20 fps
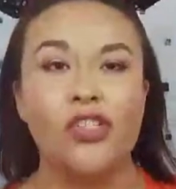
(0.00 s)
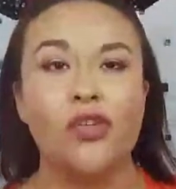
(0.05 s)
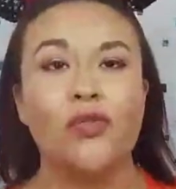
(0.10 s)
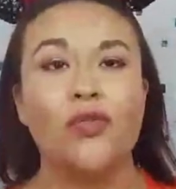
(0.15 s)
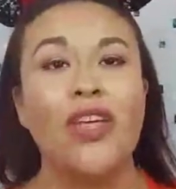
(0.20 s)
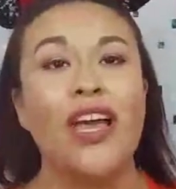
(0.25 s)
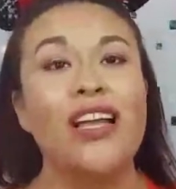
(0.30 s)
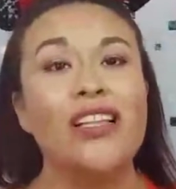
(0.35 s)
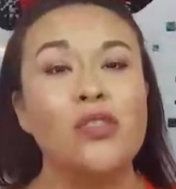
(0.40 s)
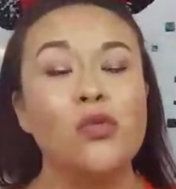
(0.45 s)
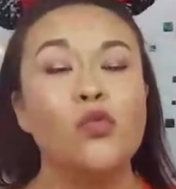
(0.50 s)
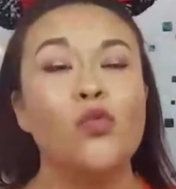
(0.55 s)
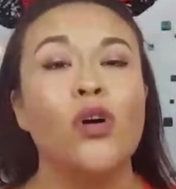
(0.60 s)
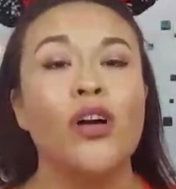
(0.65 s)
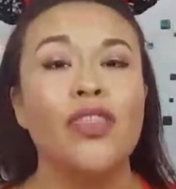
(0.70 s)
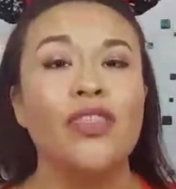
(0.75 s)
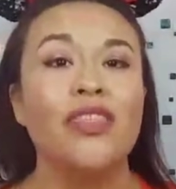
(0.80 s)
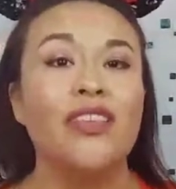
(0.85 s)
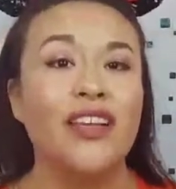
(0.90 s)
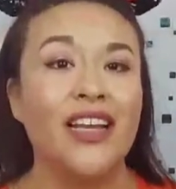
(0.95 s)
So that's
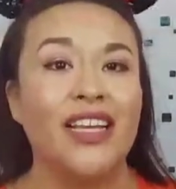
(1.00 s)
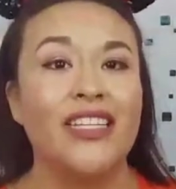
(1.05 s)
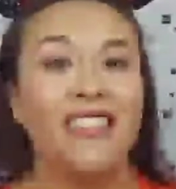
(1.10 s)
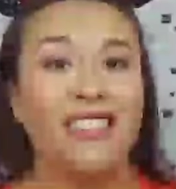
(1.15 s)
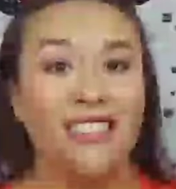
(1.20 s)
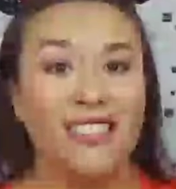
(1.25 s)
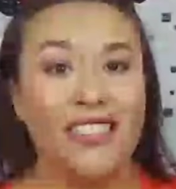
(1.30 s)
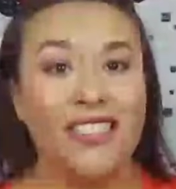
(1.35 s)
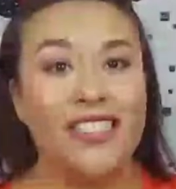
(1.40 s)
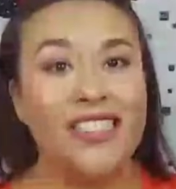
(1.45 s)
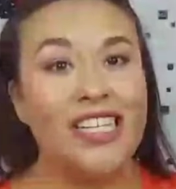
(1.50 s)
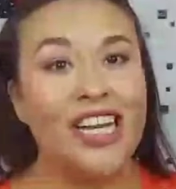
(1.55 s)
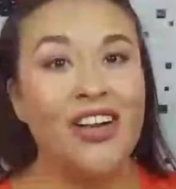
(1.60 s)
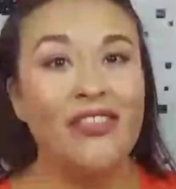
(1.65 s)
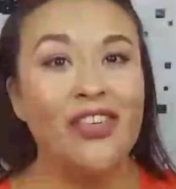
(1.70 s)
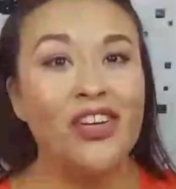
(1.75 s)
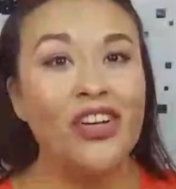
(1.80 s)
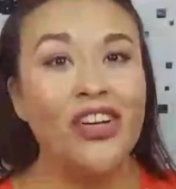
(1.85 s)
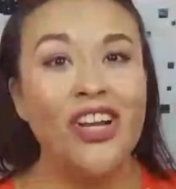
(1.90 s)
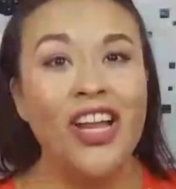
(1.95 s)
one thing I did
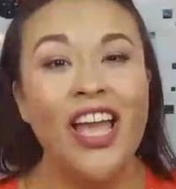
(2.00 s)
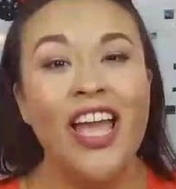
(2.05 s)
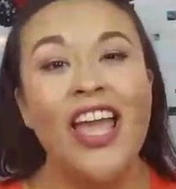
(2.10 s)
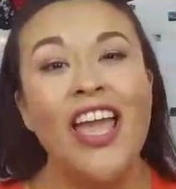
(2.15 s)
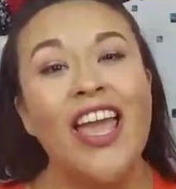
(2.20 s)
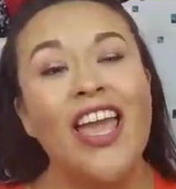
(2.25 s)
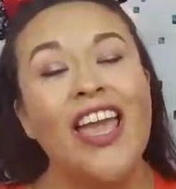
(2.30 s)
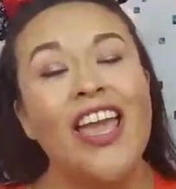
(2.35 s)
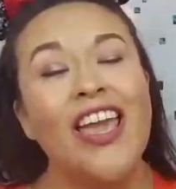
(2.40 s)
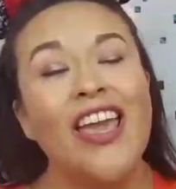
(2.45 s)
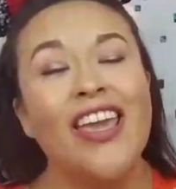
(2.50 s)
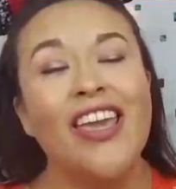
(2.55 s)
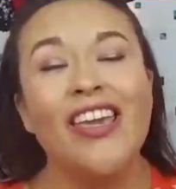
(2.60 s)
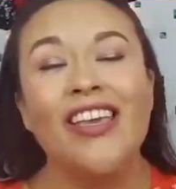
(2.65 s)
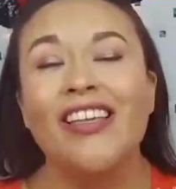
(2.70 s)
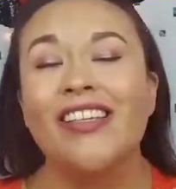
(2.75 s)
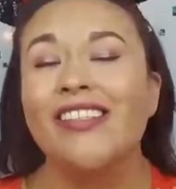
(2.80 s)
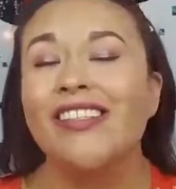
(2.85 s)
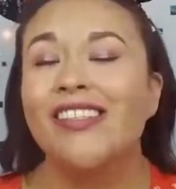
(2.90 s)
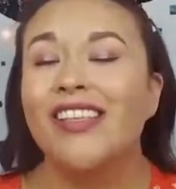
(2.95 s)
discover,
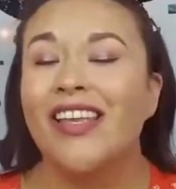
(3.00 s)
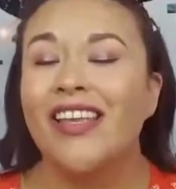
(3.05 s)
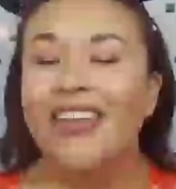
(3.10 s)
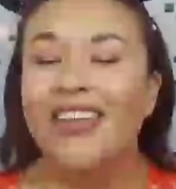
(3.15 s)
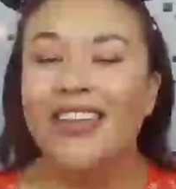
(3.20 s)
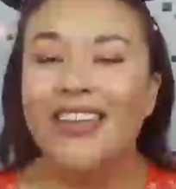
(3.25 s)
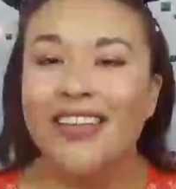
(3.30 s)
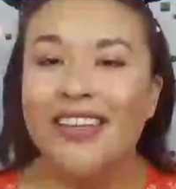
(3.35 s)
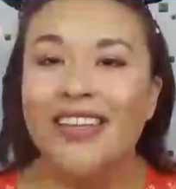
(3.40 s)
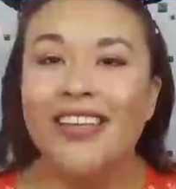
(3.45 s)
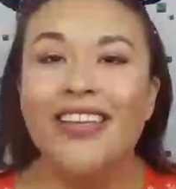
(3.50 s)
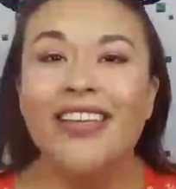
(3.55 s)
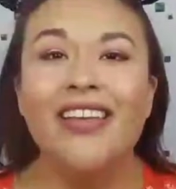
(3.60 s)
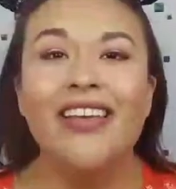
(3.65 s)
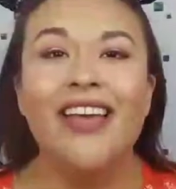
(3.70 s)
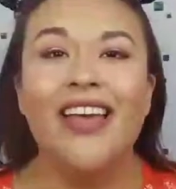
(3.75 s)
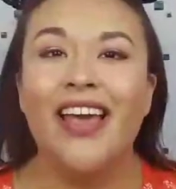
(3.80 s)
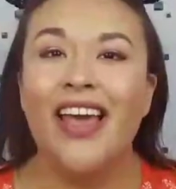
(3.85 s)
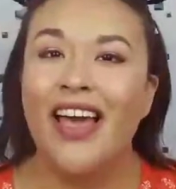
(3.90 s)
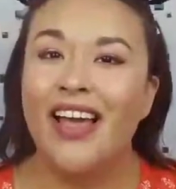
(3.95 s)
is
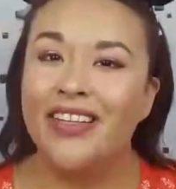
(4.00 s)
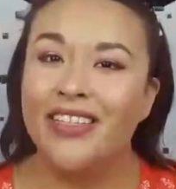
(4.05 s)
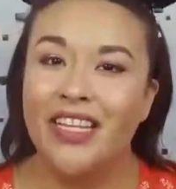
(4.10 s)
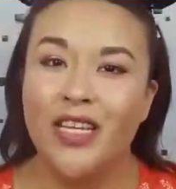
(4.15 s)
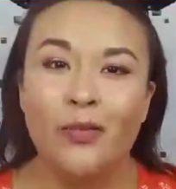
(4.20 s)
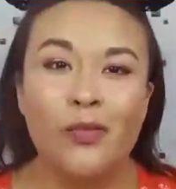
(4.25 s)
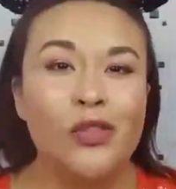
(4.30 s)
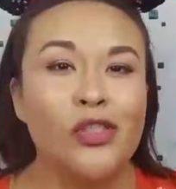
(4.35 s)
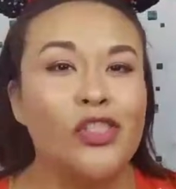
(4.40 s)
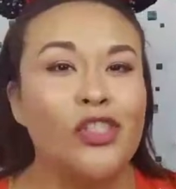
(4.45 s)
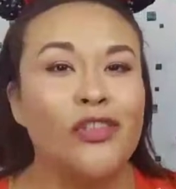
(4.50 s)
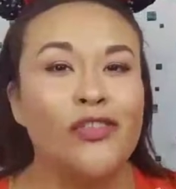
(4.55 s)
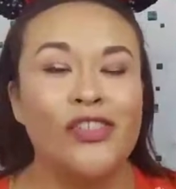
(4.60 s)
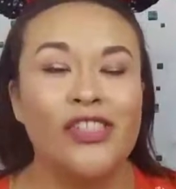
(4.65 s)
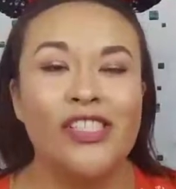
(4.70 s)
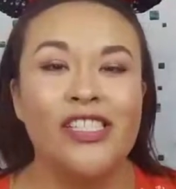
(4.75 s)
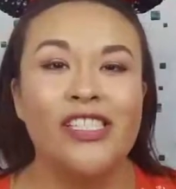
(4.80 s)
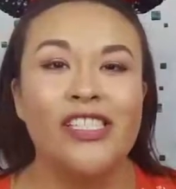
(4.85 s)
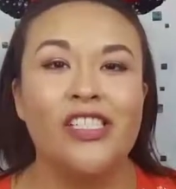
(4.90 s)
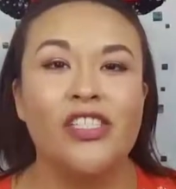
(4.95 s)
eating at table
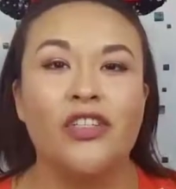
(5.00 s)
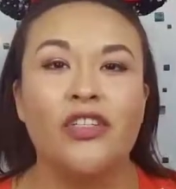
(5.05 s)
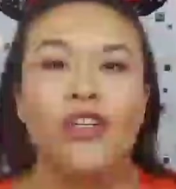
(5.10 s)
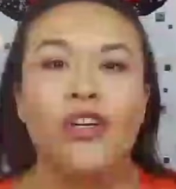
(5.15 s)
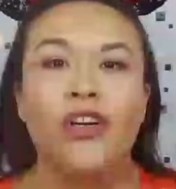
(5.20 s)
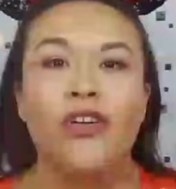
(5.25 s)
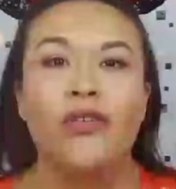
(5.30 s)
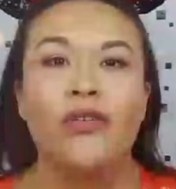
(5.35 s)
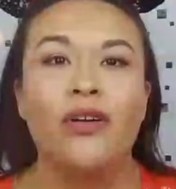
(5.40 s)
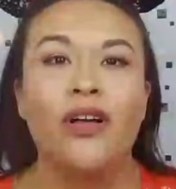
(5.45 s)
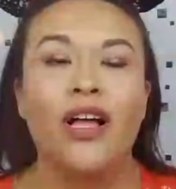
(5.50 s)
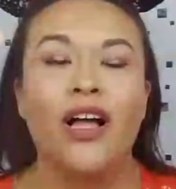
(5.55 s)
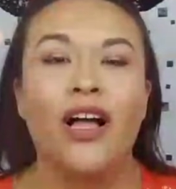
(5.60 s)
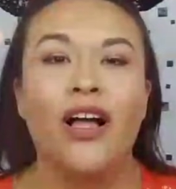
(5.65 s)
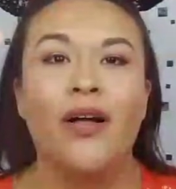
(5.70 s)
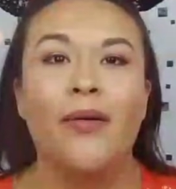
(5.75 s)
services, you know,